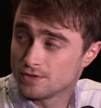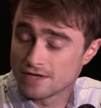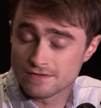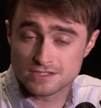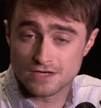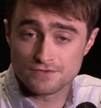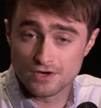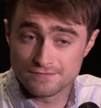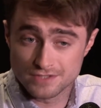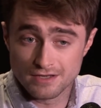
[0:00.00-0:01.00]
the other stuff that
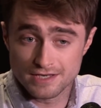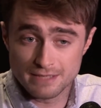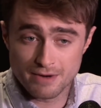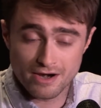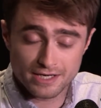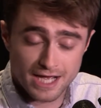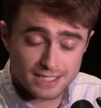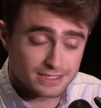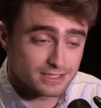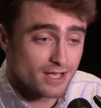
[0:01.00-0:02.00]
I've done in American
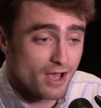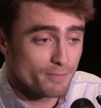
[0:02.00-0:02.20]
accents.